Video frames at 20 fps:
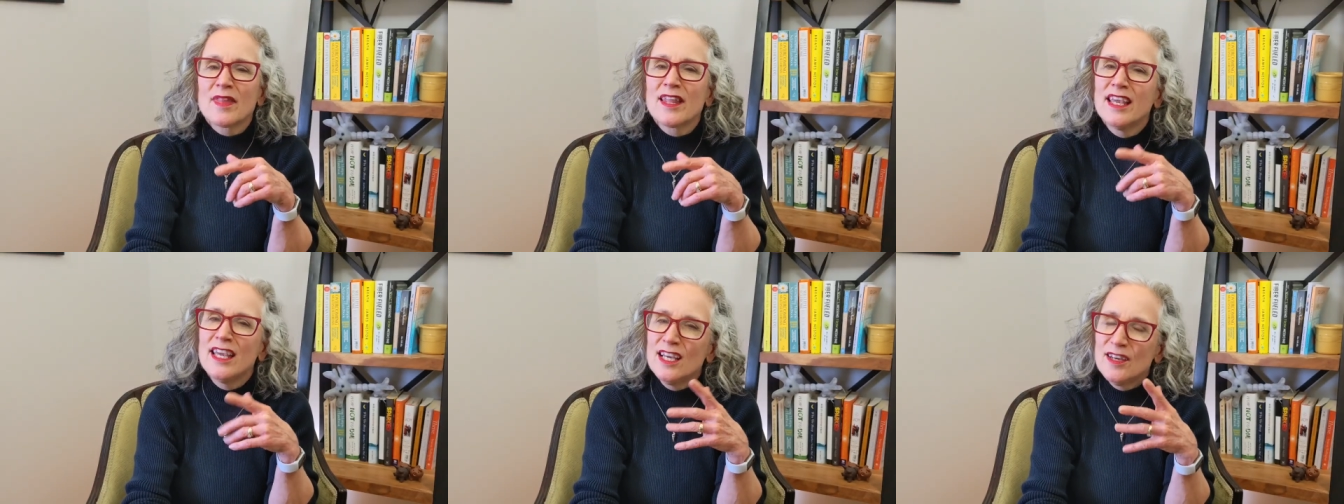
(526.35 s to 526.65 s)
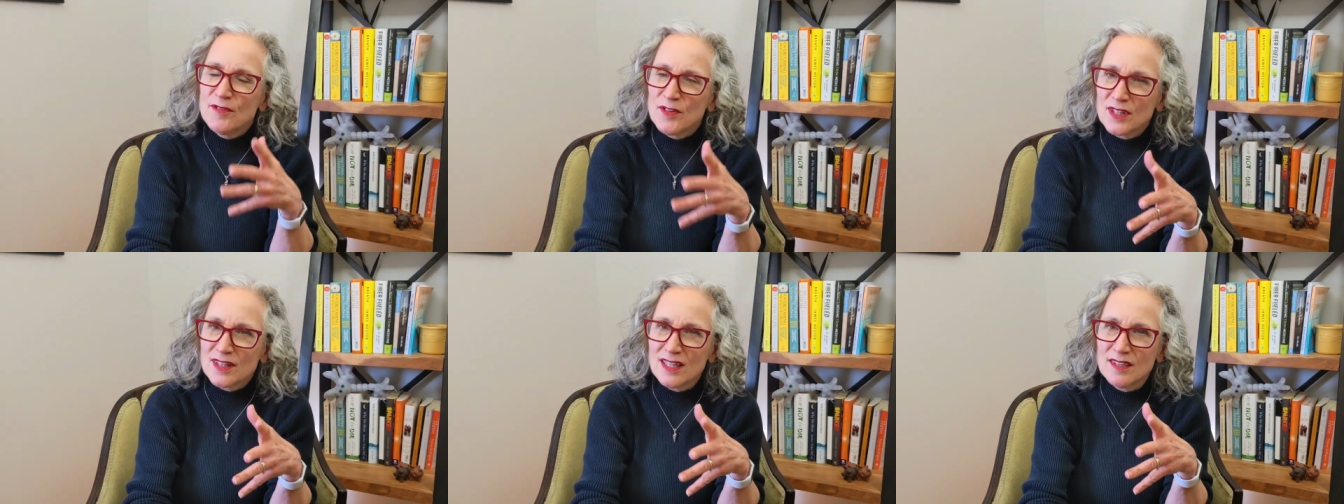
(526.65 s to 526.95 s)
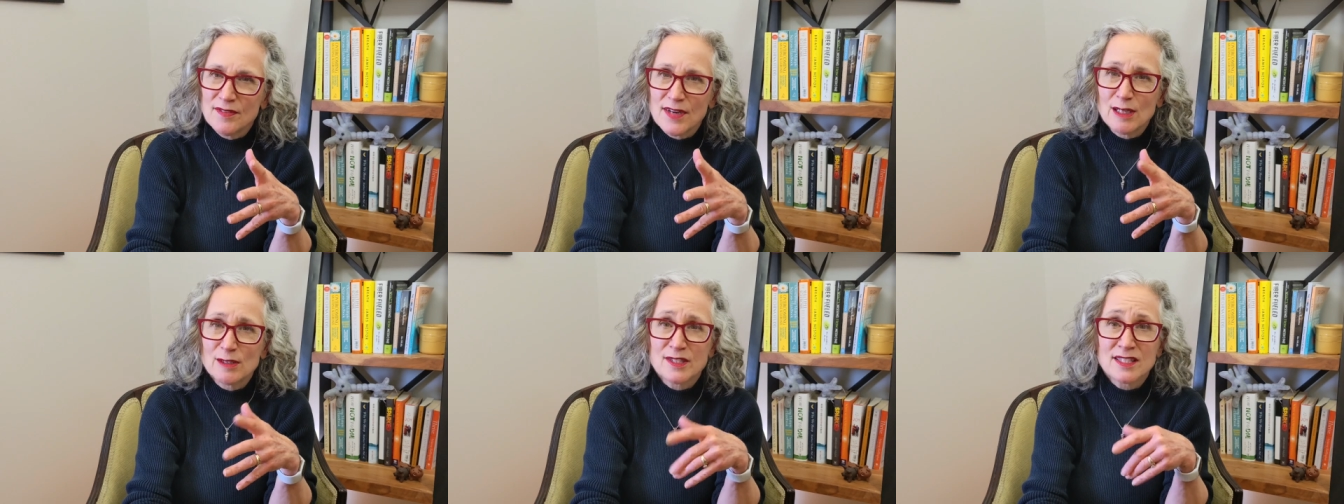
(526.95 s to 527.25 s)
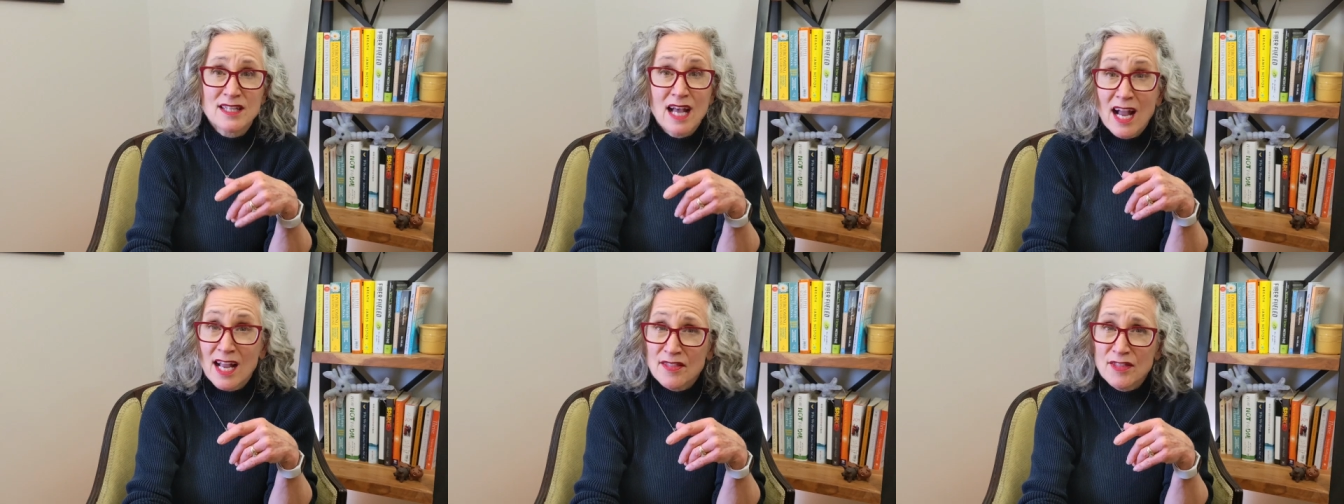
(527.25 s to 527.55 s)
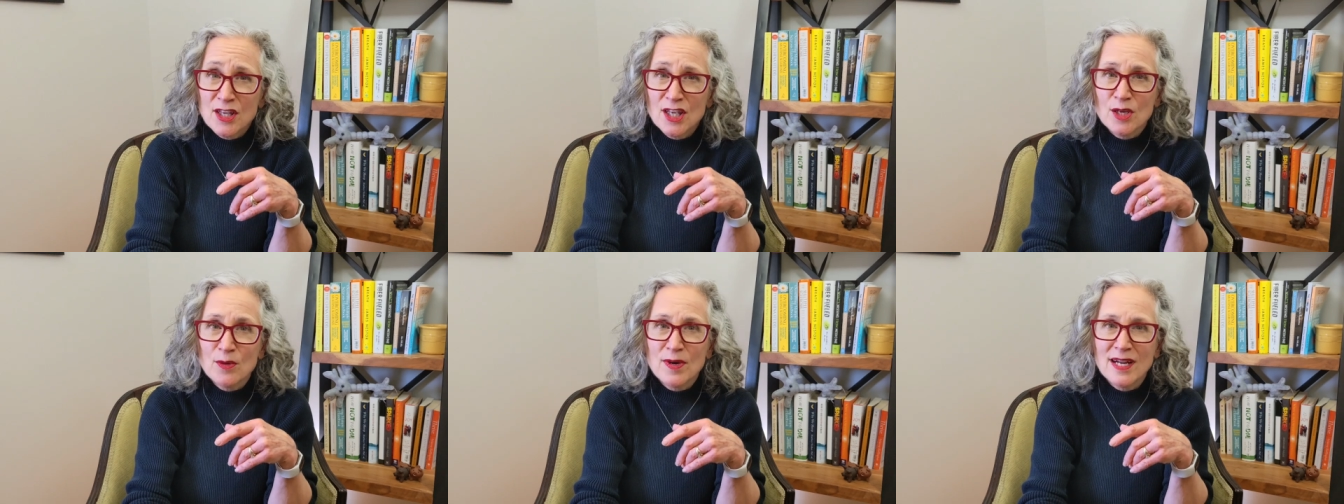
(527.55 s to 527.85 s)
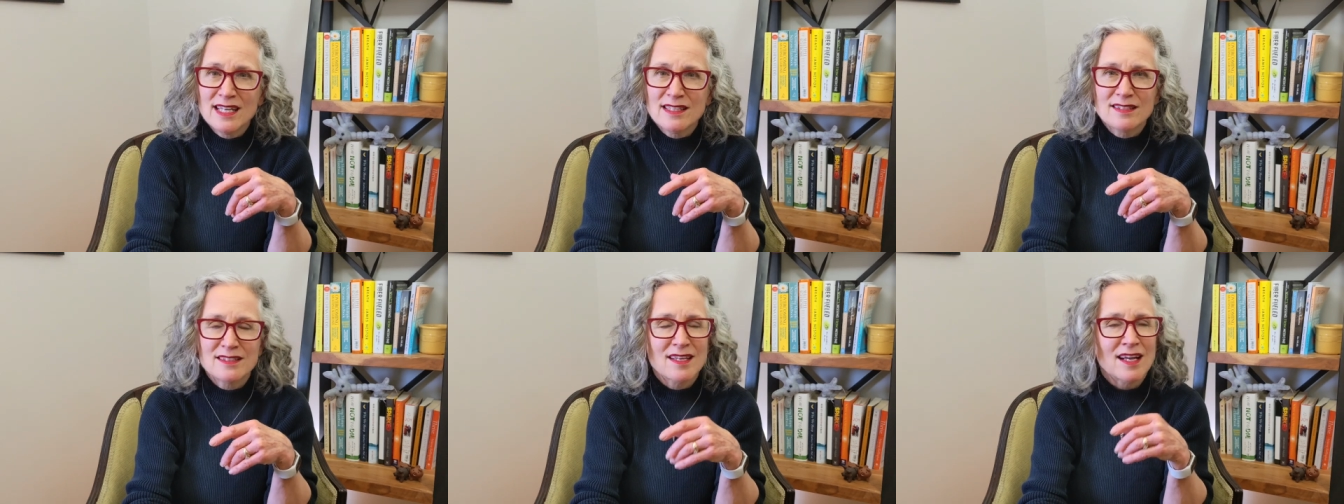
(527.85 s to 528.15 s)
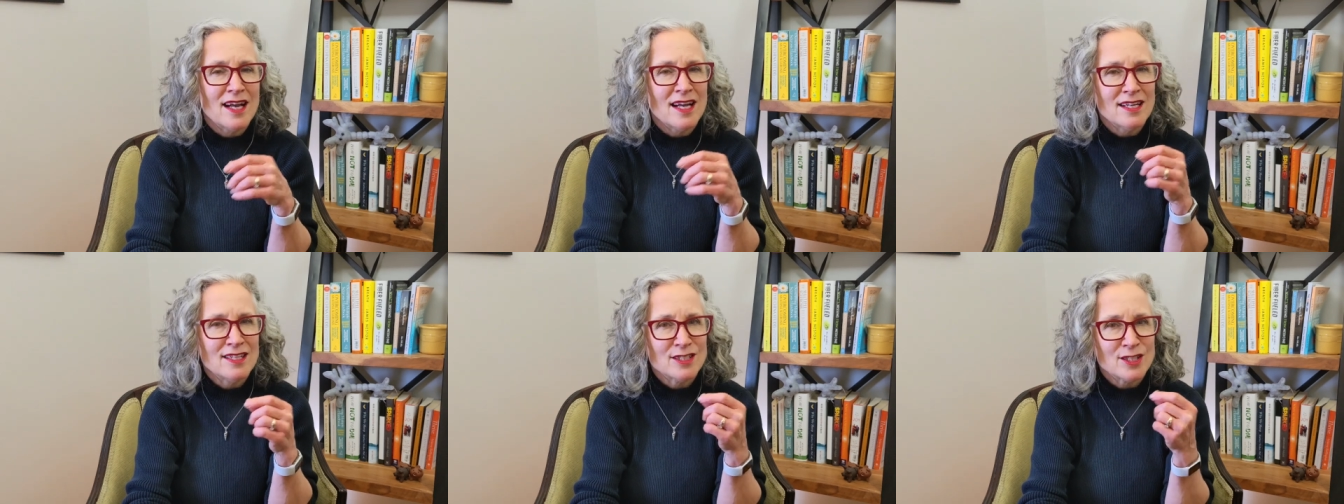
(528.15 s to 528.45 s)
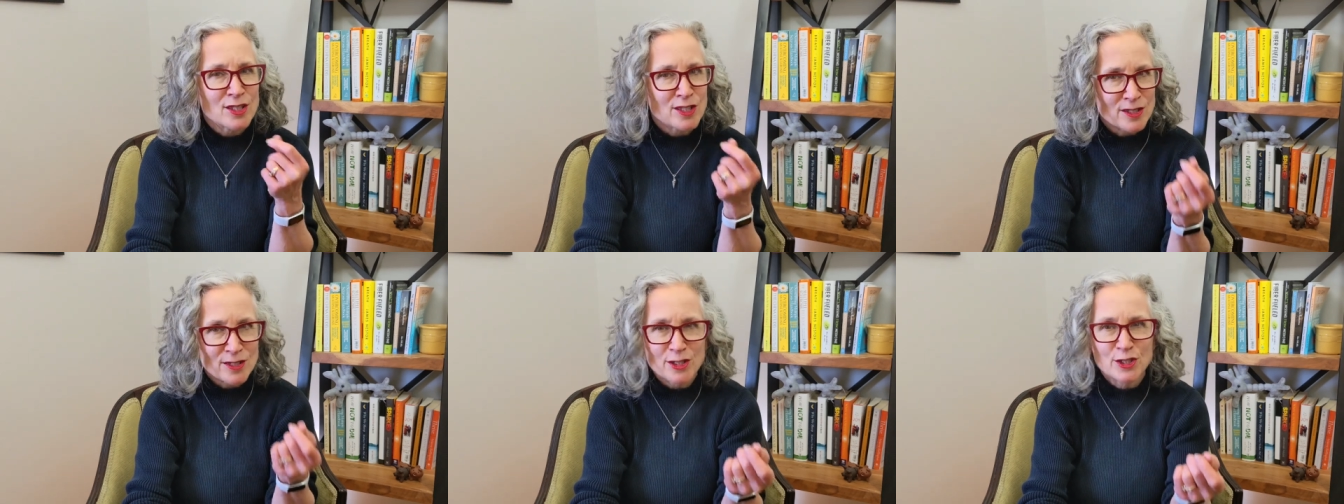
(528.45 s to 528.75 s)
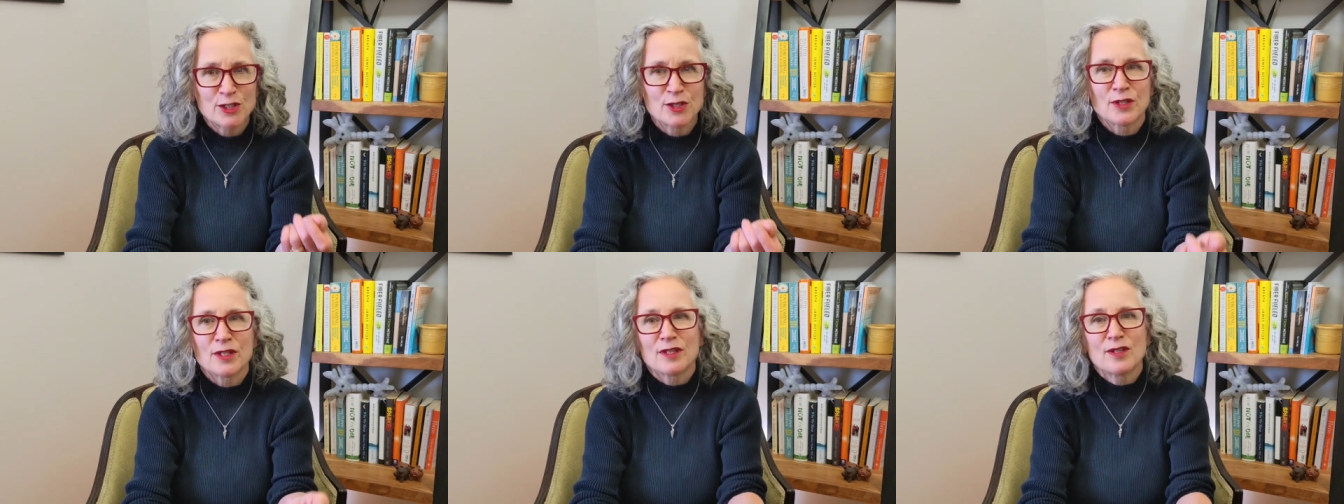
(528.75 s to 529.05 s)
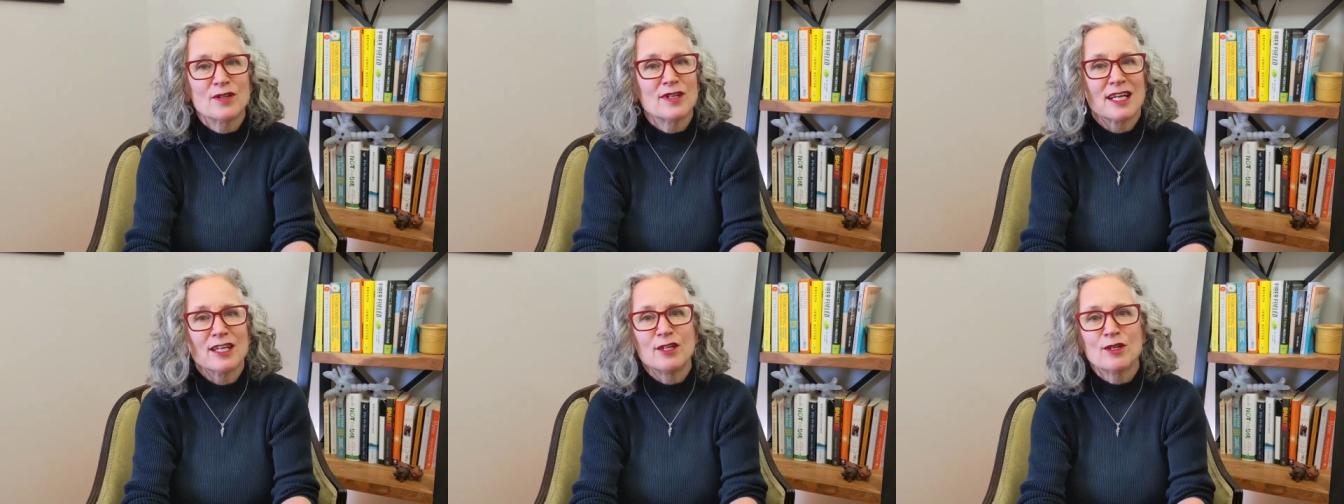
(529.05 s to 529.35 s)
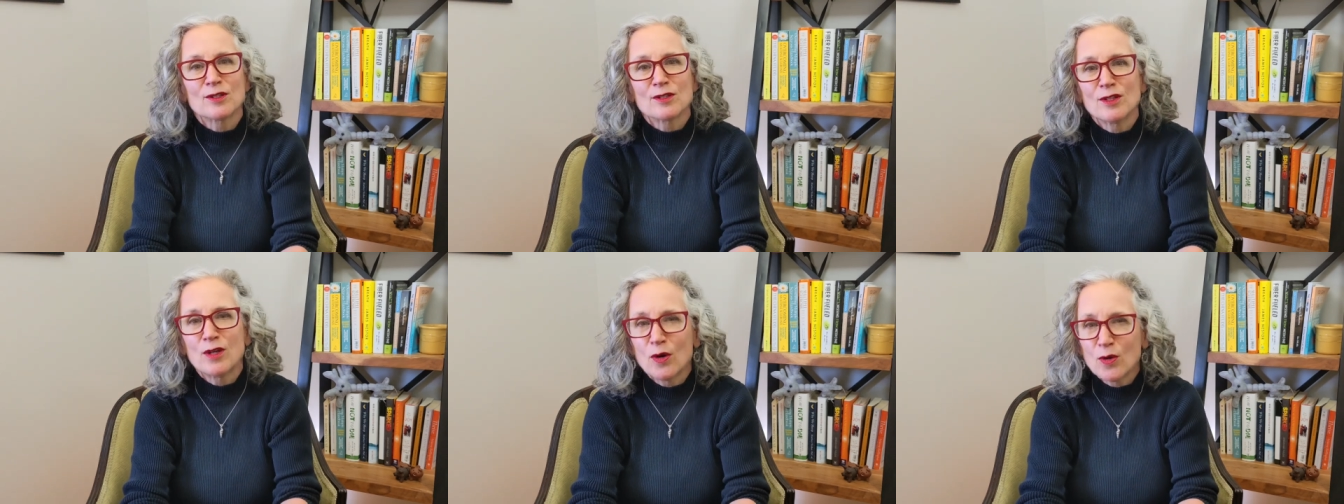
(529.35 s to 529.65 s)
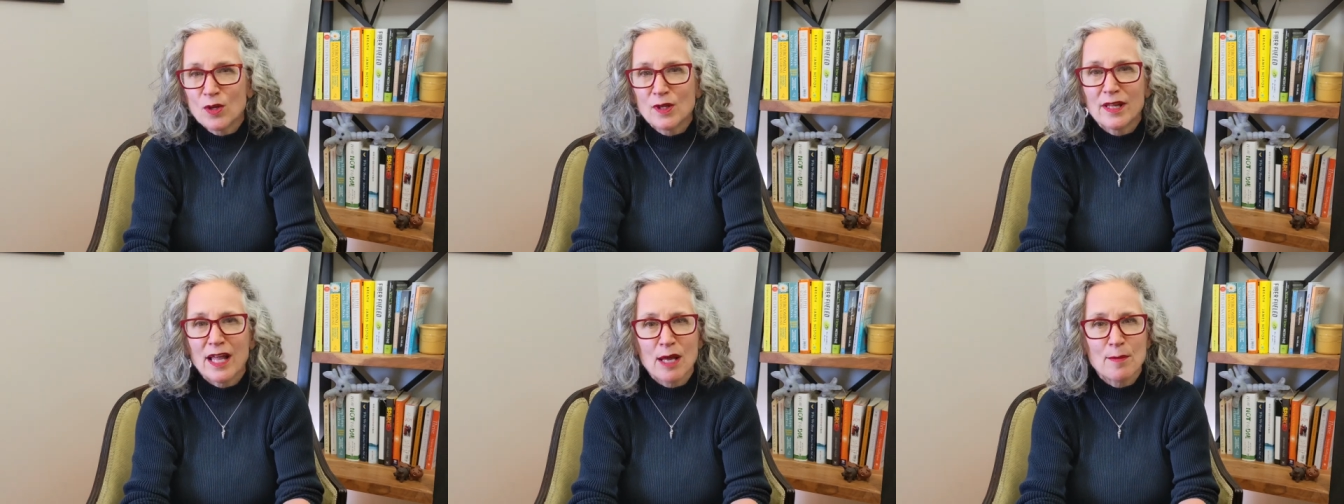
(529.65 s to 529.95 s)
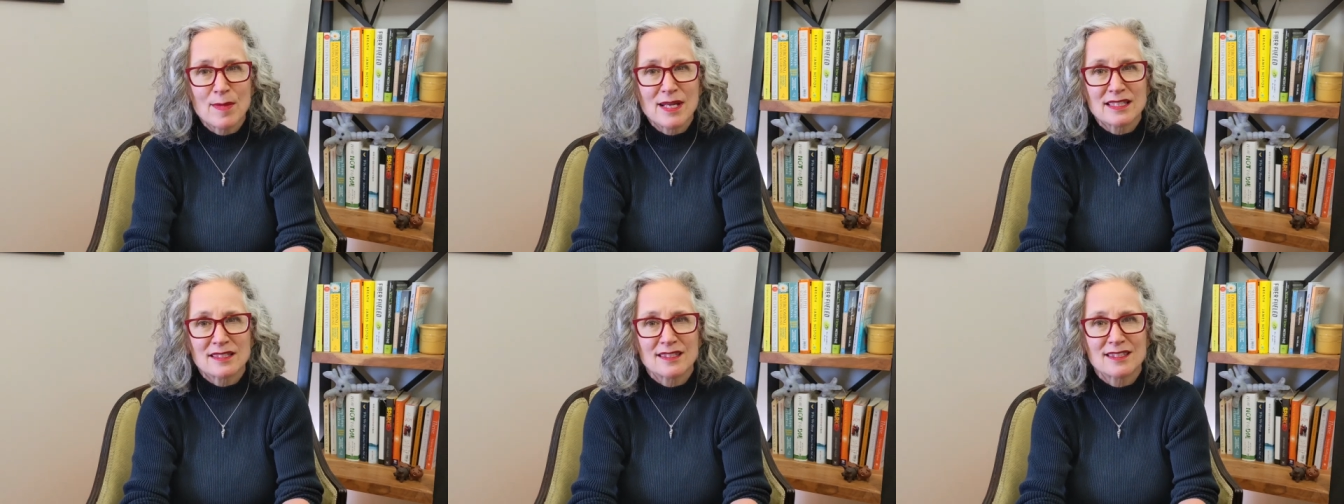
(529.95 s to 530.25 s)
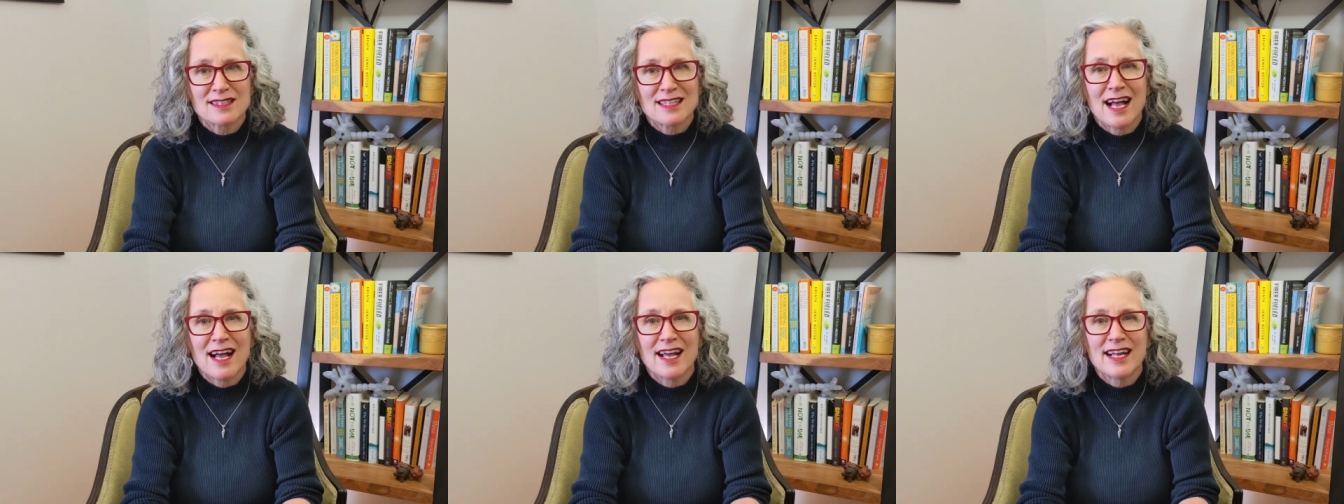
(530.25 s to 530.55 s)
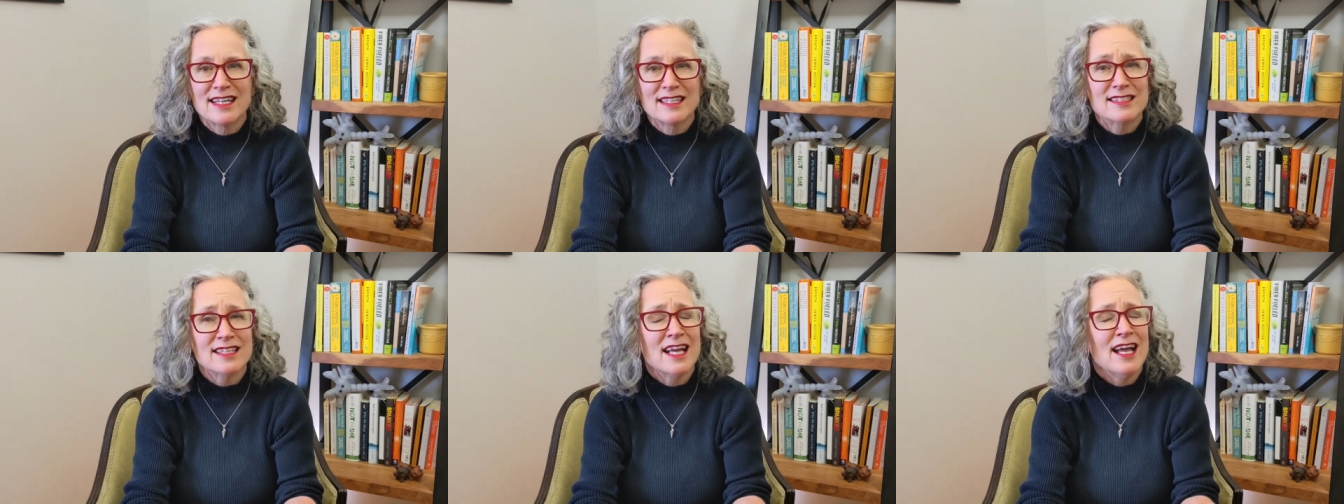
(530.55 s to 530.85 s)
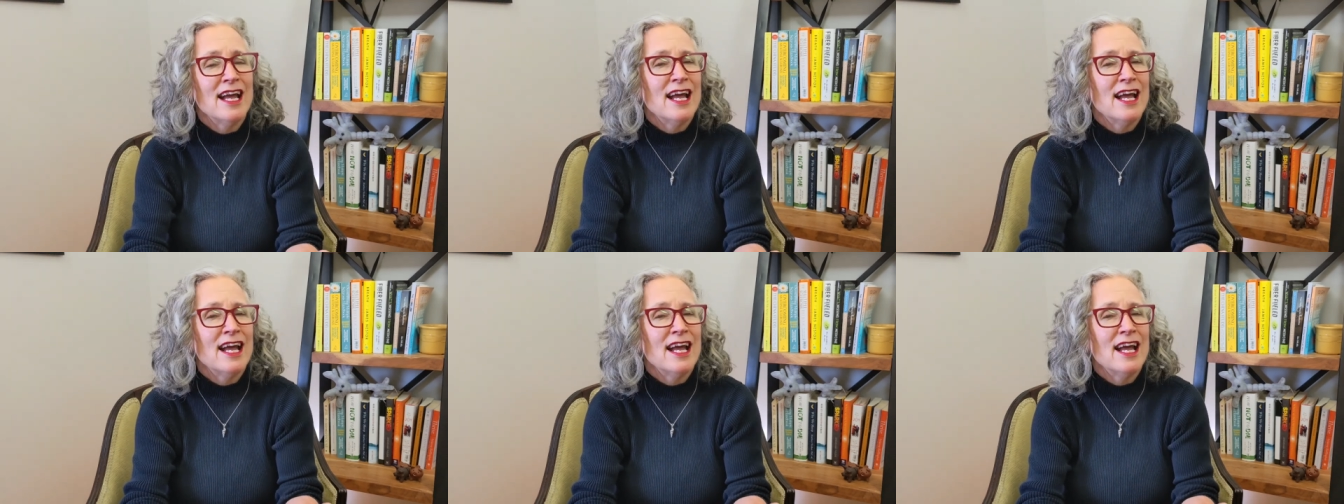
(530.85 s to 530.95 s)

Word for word: If you live outside the U.S., I encourage you to look at your local MS societies